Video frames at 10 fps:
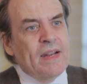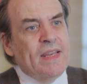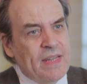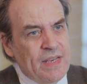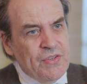
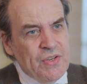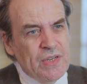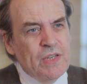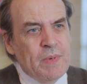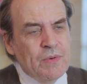architecture
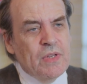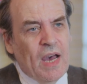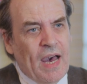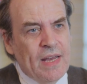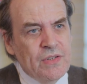to be able to
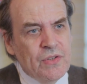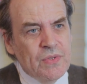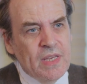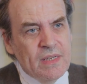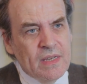handle
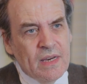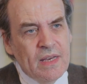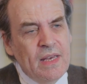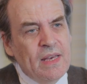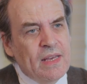data
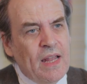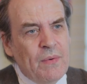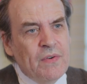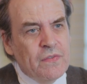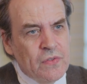and how
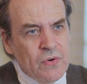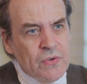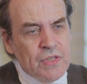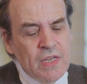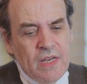it
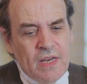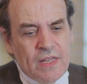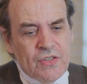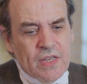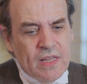flows,
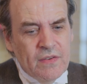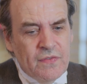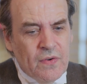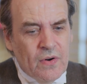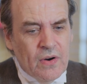and certainly
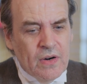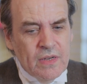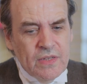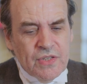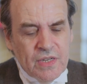for
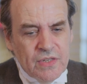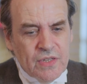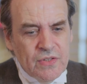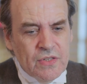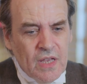
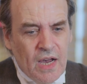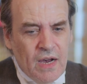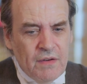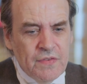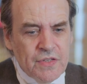citizens to
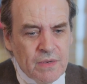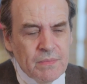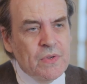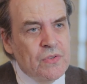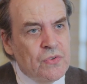have
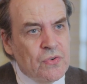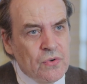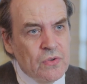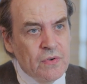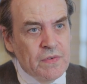some
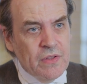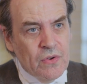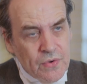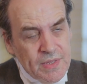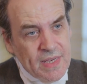control over
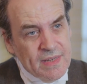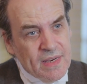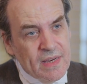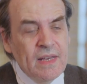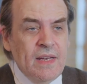their own
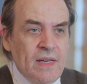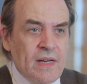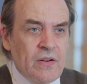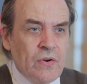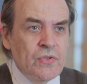data
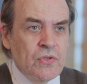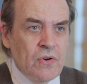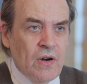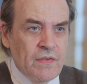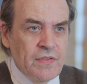and
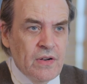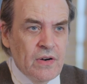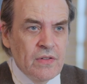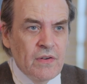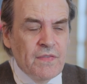also of
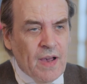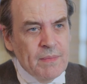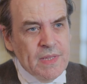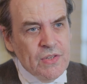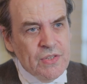their
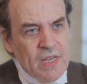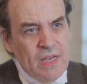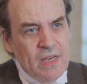families'